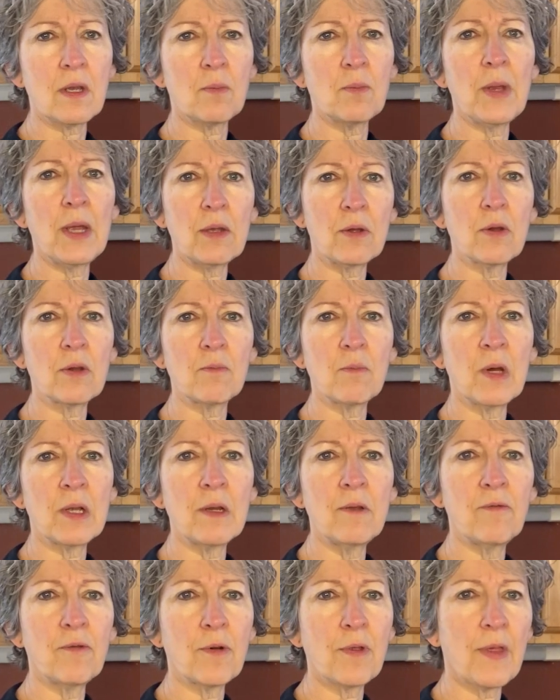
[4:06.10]
to pay good
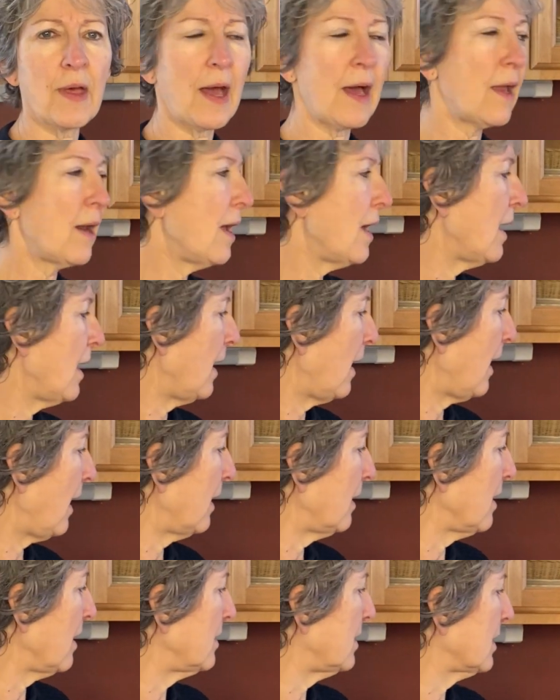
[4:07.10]
money for that.
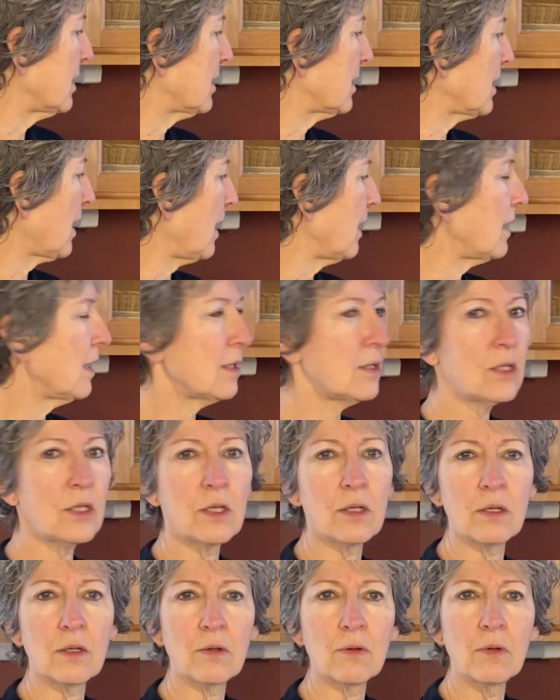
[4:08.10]
And I decided
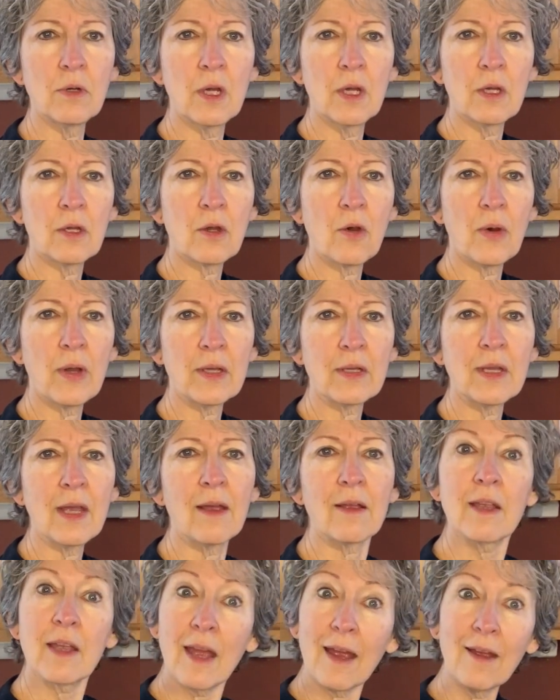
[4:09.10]
to go ahead and
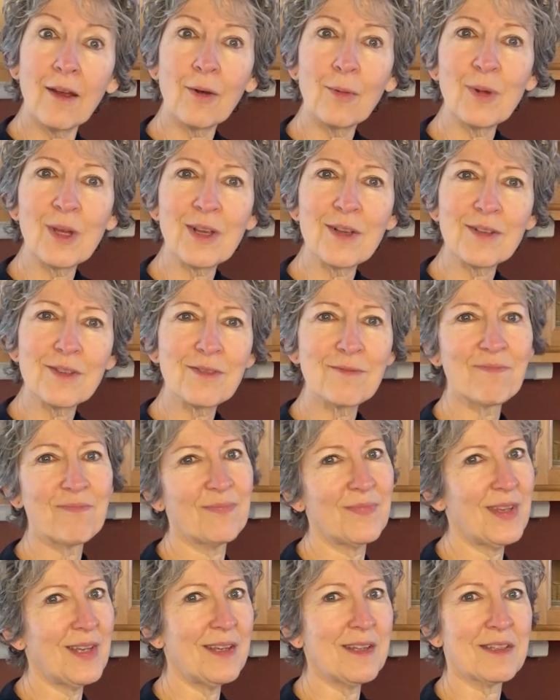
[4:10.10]
get kale because
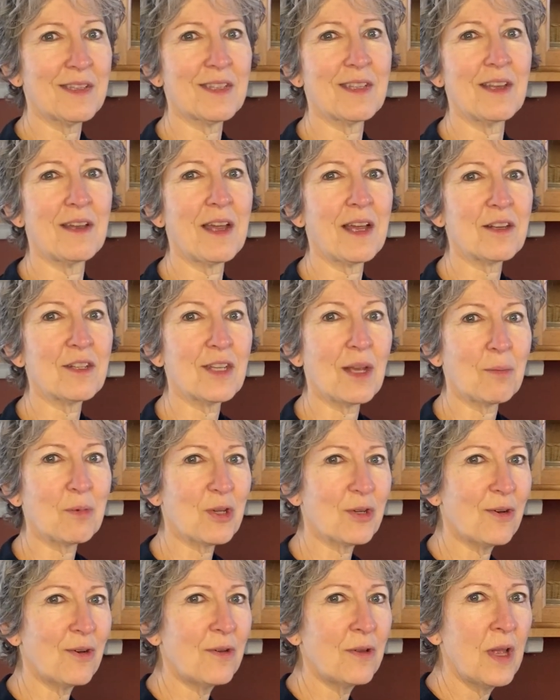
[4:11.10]
it's
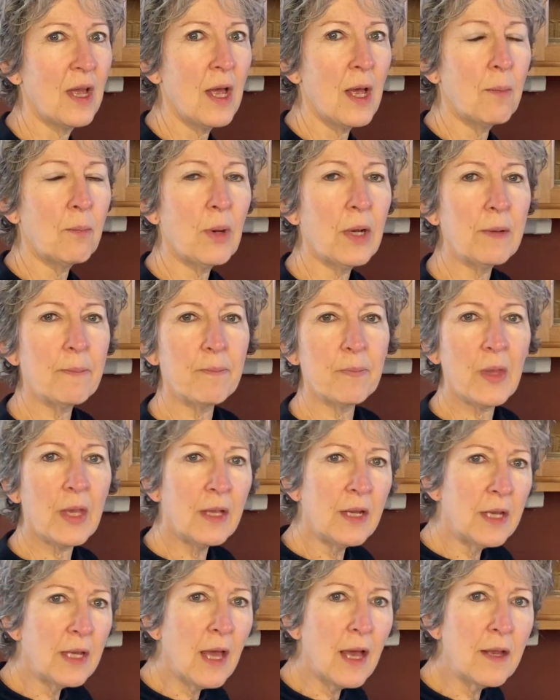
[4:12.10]
exceptional. But
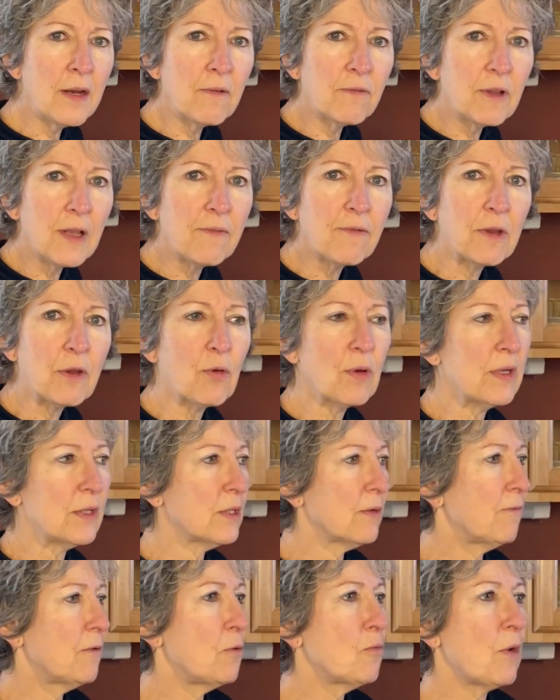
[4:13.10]
any kind of leafy greens,
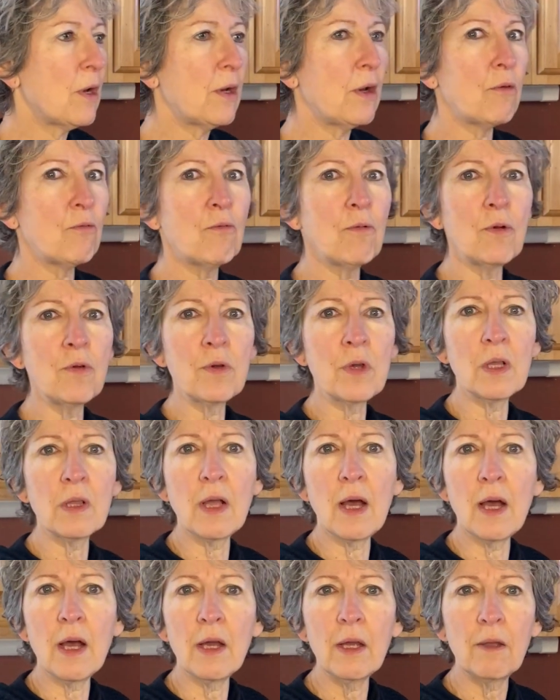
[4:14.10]
if you want
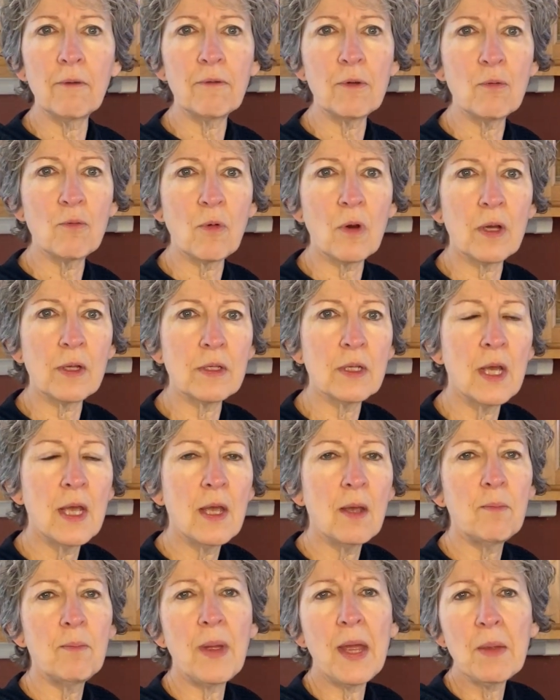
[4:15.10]
arugula, if you want
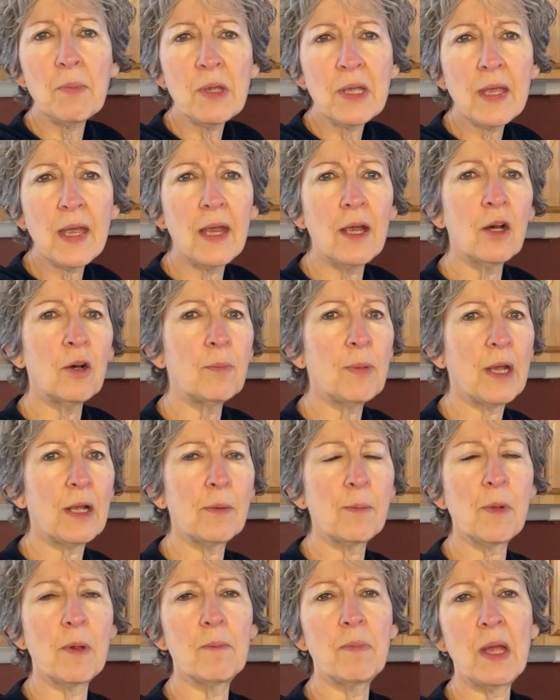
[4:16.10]
baby kale,
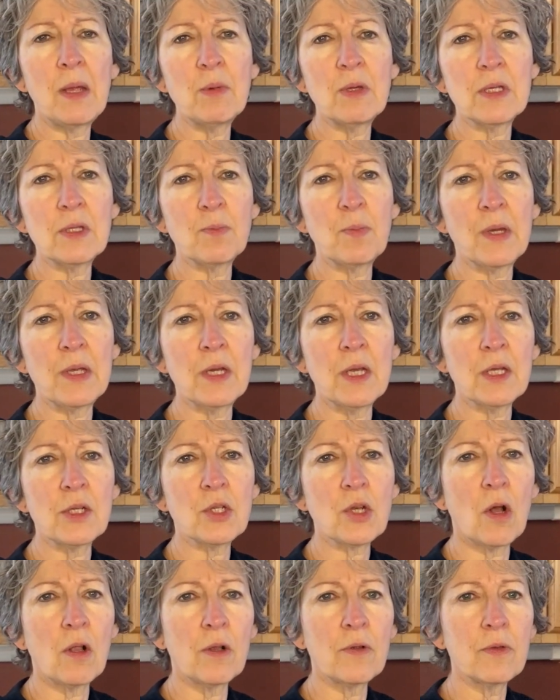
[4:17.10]
baby spinach,
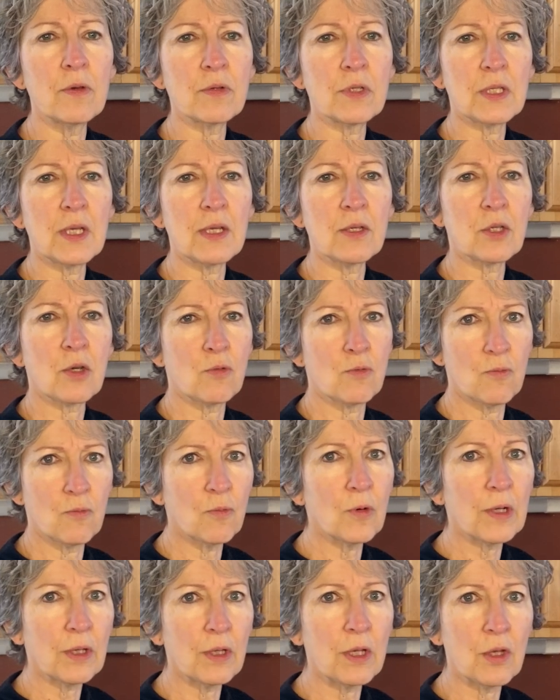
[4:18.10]
all of those things are
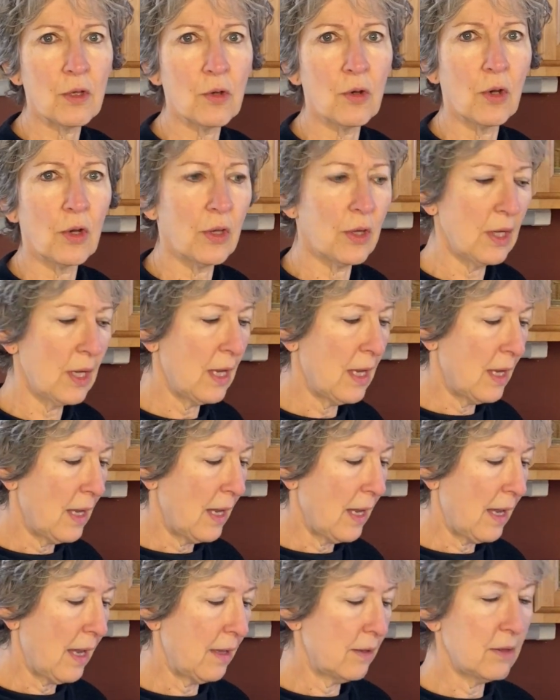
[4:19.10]
really good
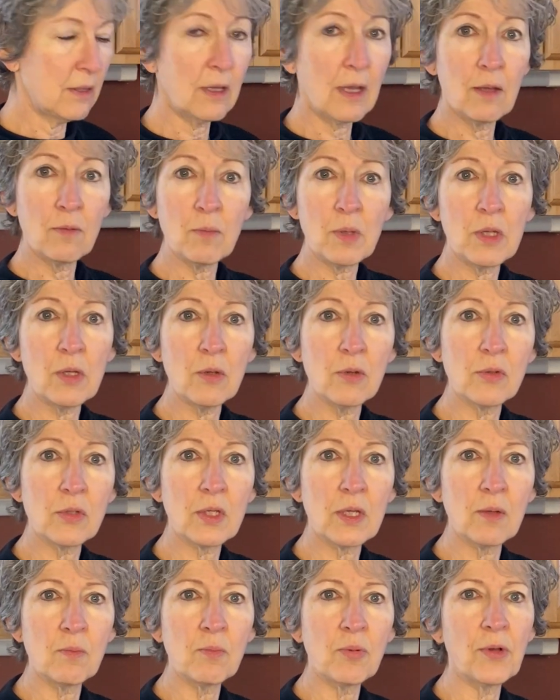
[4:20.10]
and can be used
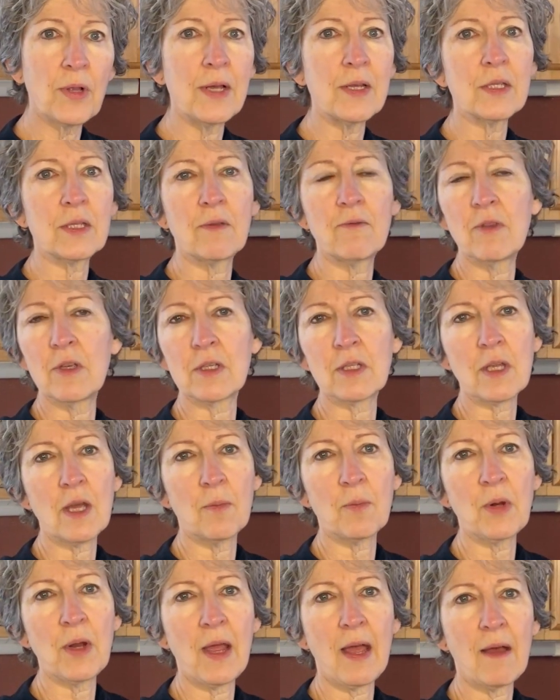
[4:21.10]
in place of this
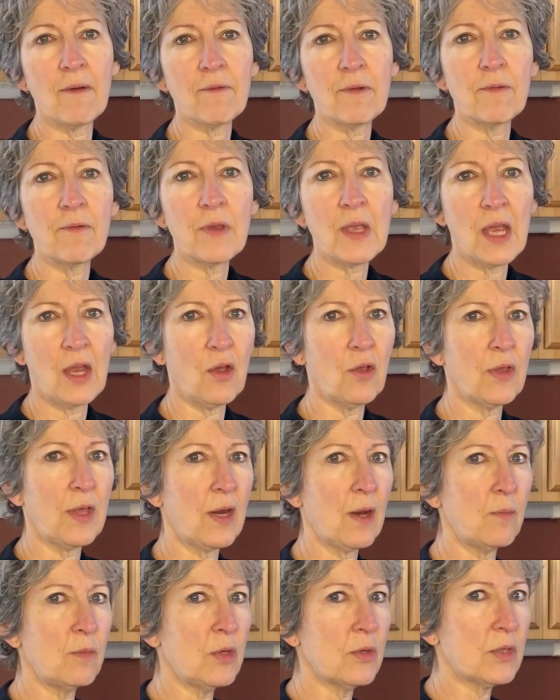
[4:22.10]
1.5 cups of kale that
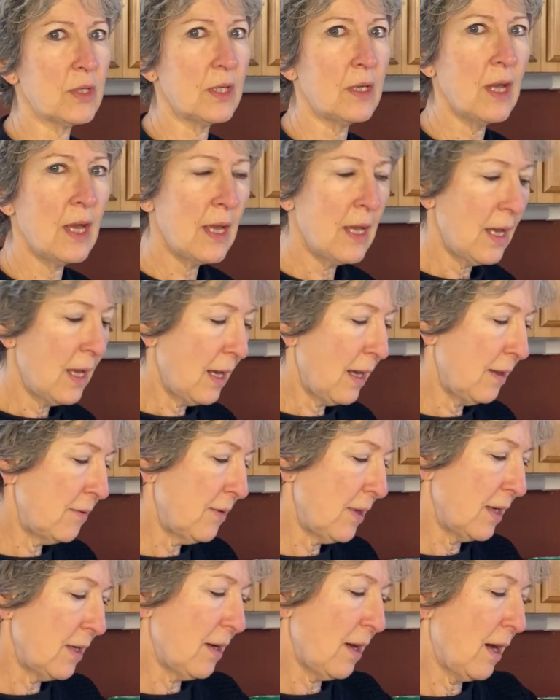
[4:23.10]
I'm using. And
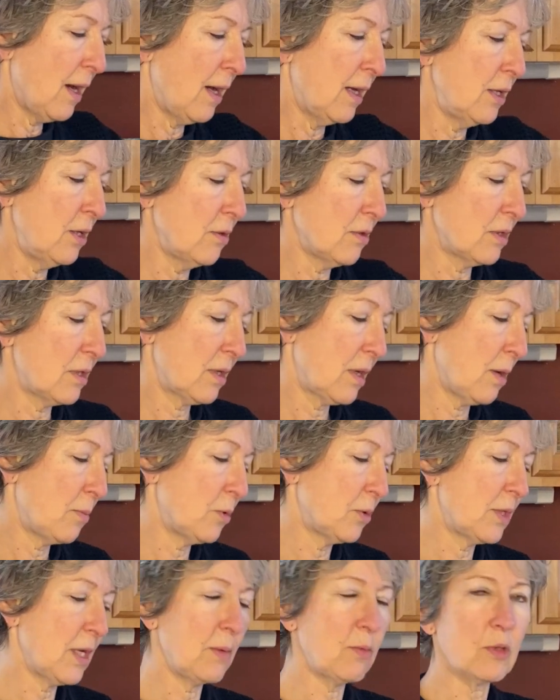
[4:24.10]
then I used a couple
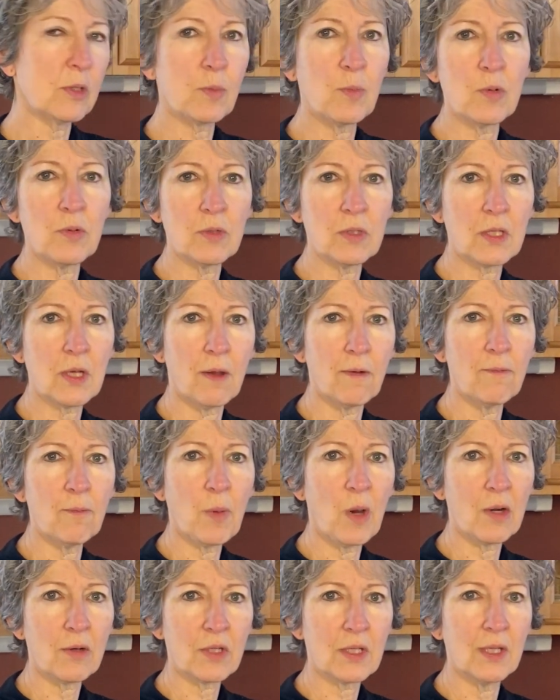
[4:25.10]
tablespoons of
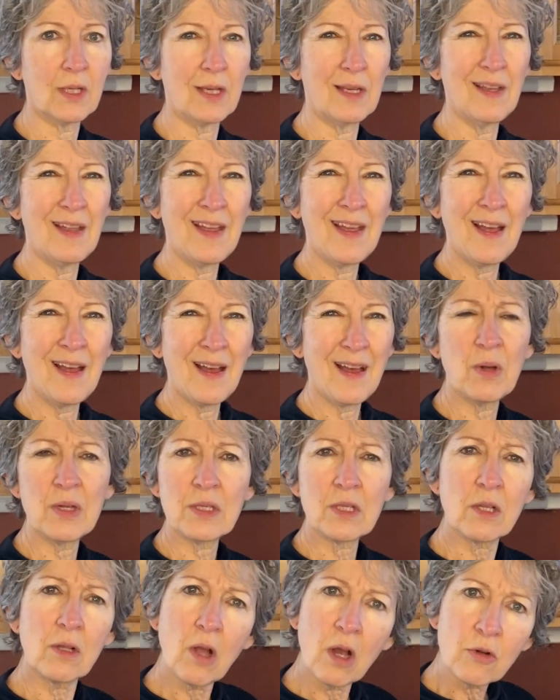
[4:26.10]
parsley, but
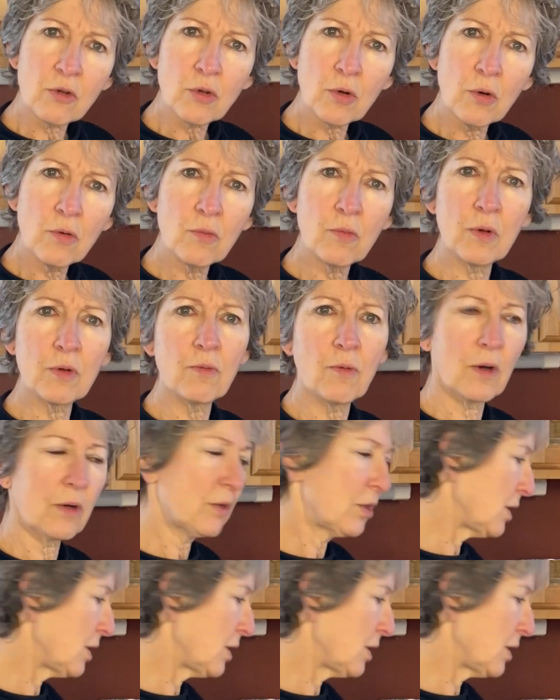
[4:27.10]
cilantro would work